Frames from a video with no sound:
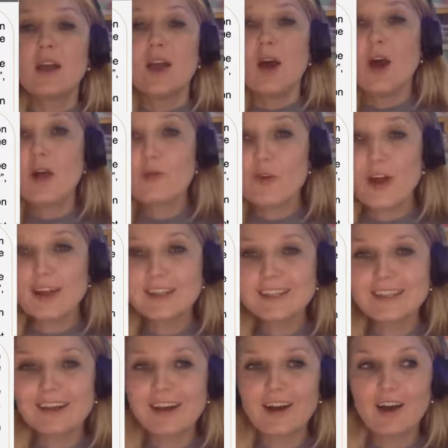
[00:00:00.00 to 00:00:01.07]
All
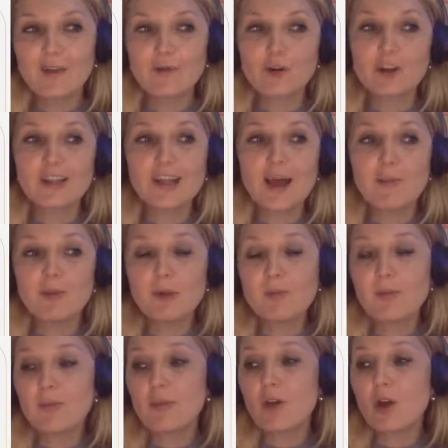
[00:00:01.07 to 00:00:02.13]
right. For example,
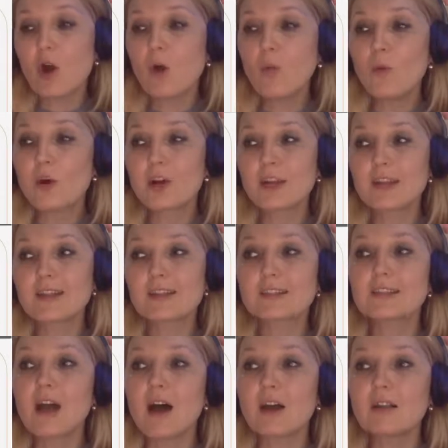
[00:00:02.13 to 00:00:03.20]
the homework is
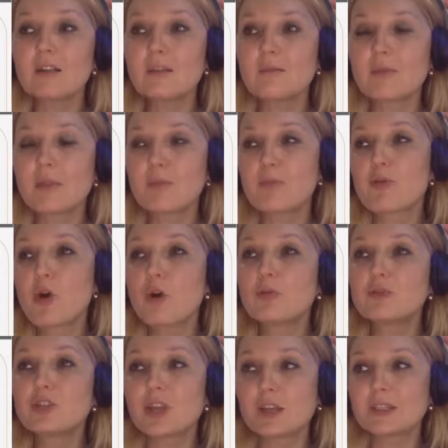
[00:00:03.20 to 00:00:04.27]
done. The
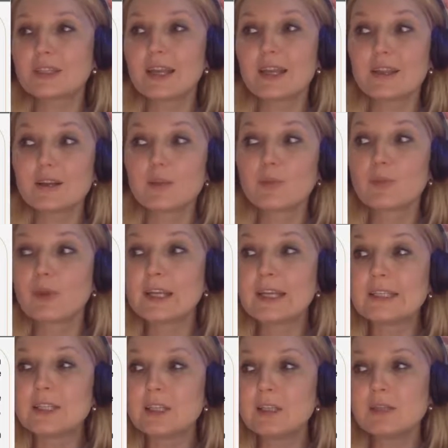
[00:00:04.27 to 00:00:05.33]
project is
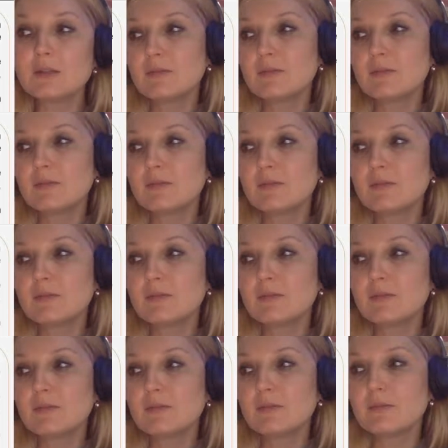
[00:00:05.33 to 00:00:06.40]
completed. Who
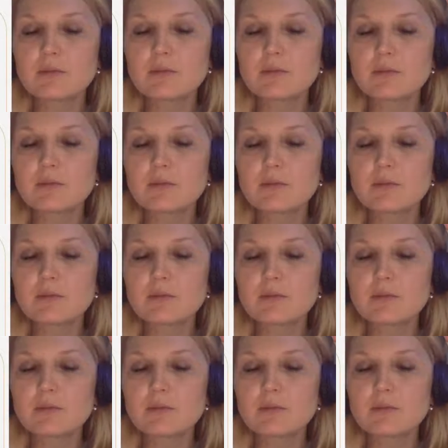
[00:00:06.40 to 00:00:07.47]
did it? It doesn't
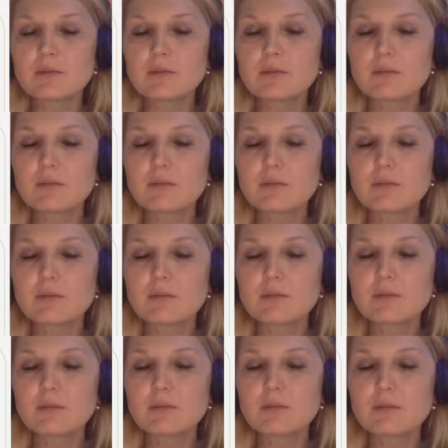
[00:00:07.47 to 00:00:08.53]
matter.
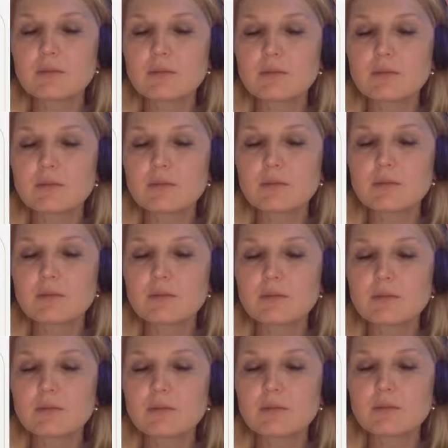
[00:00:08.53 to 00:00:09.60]
Hey, coach,
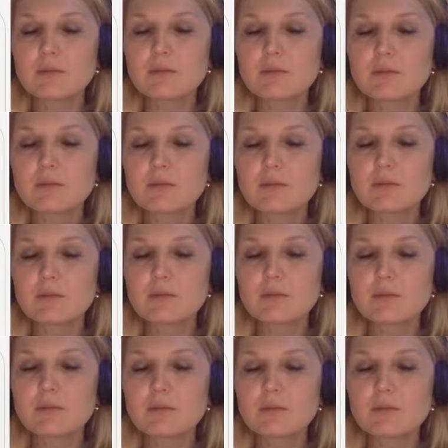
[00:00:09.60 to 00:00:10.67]
I brush my teeth
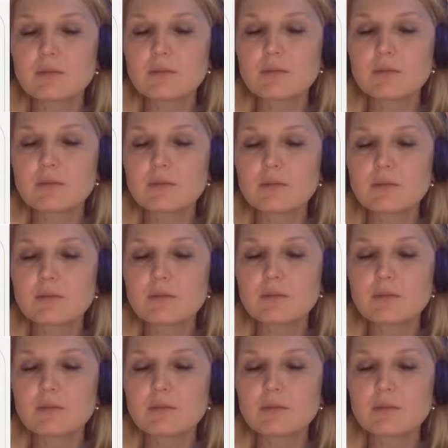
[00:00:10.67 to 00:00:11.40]
twice a day.